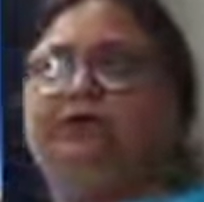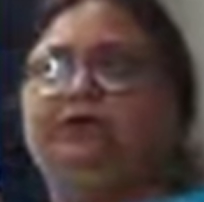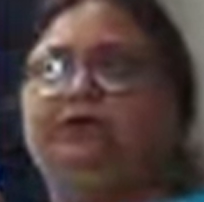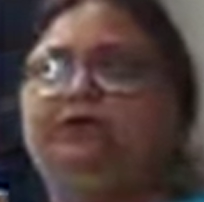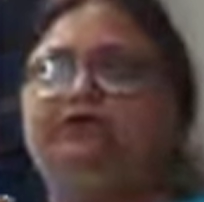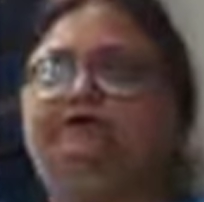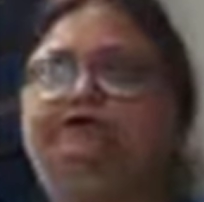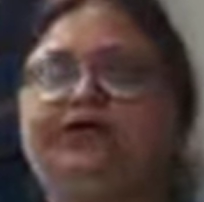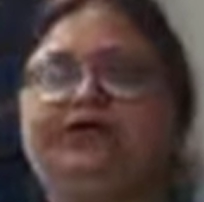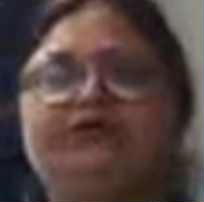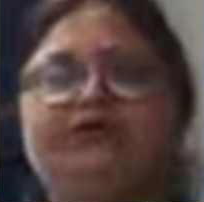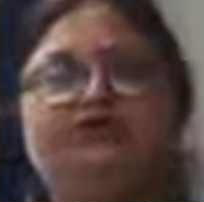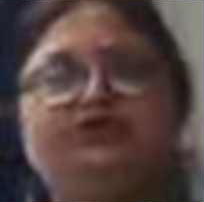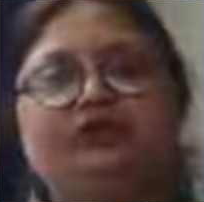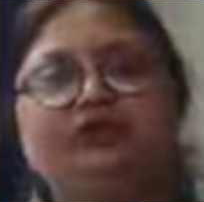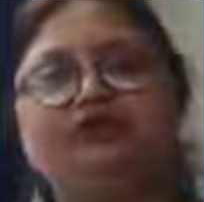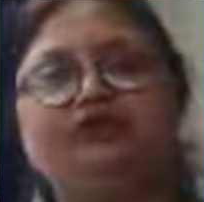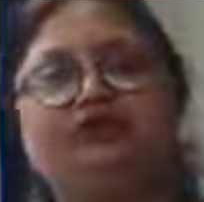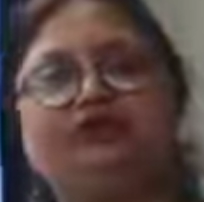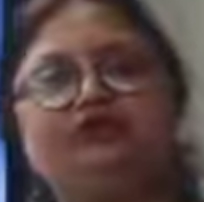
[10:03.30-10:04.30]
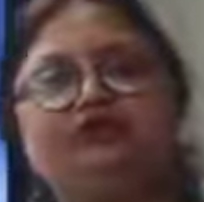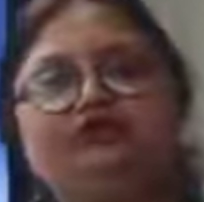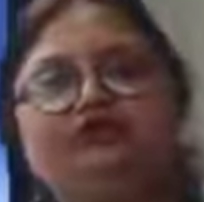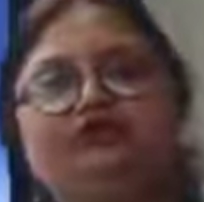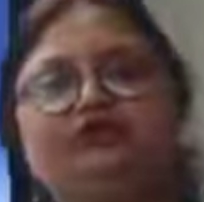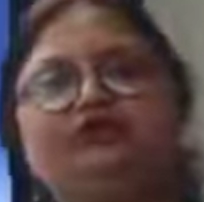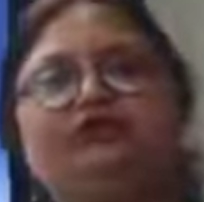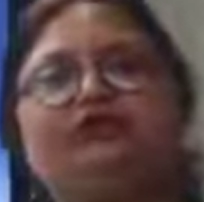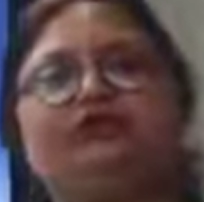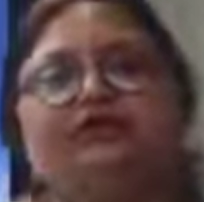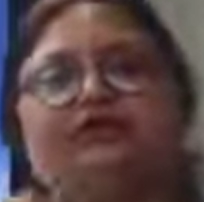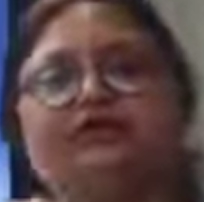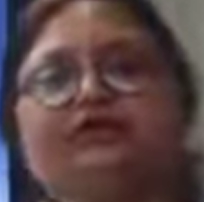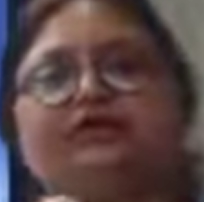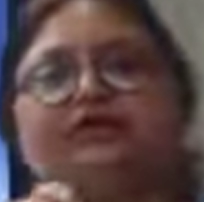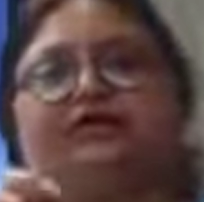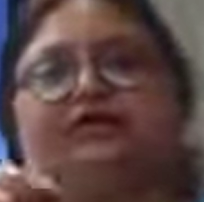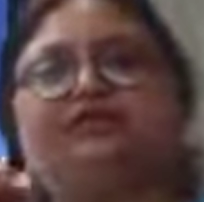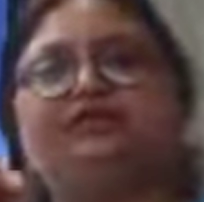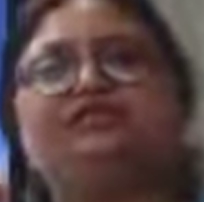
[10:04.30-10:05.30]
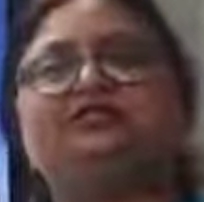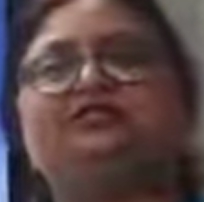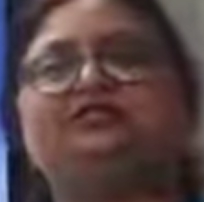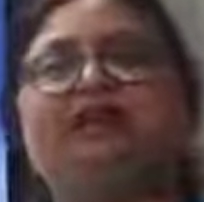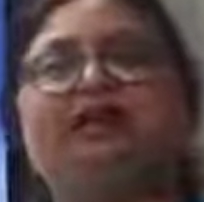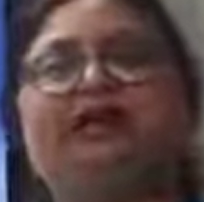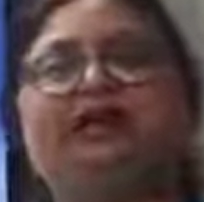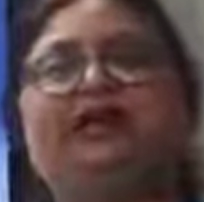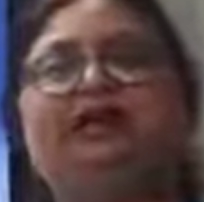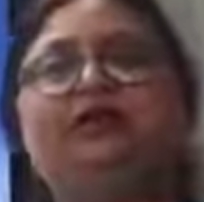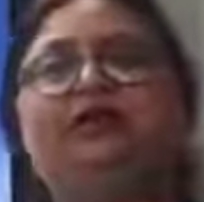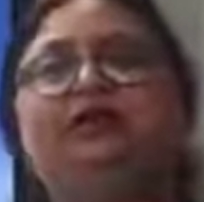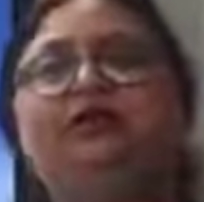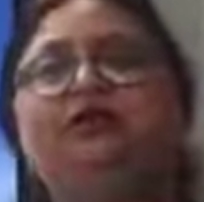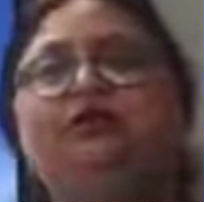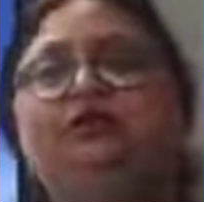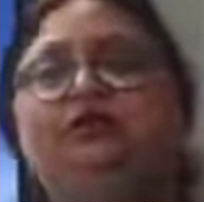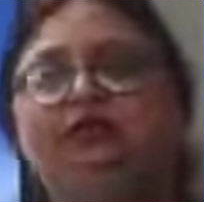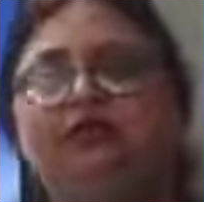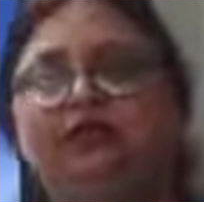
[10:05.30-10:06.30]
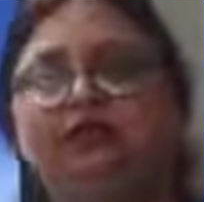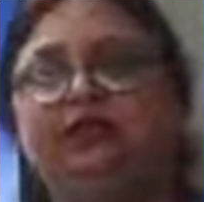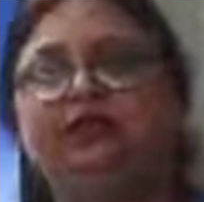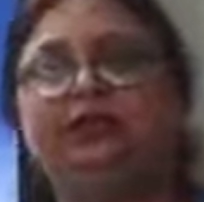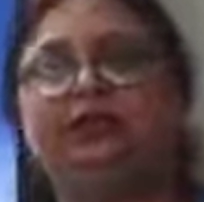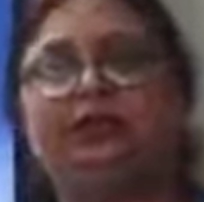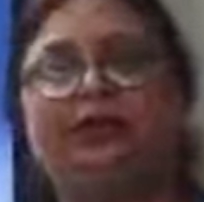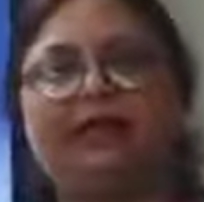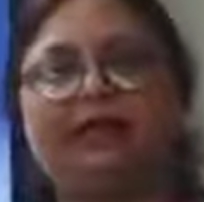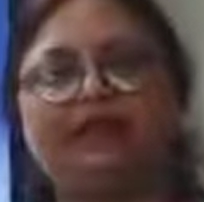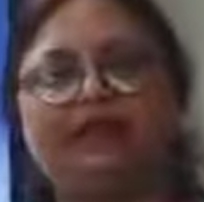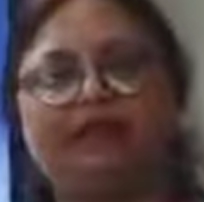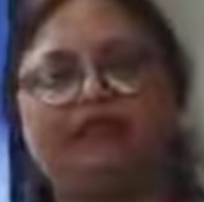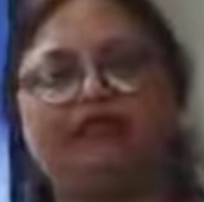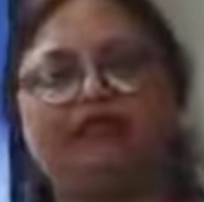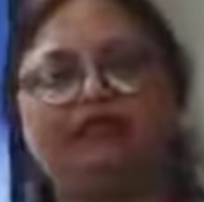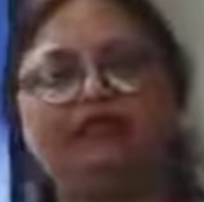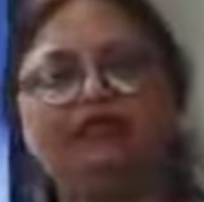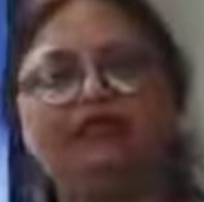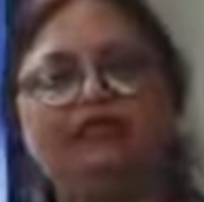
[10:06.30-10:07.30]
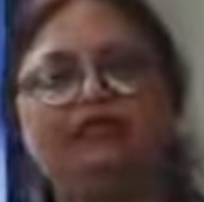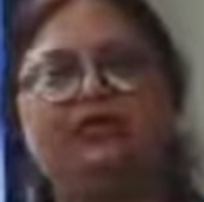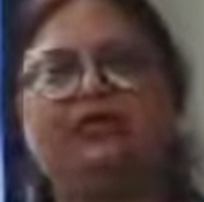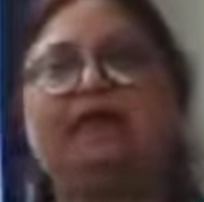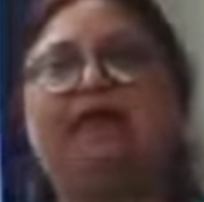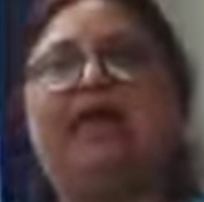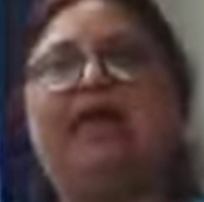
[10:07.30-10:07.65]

the French Revolution started spreading to the nearby countries,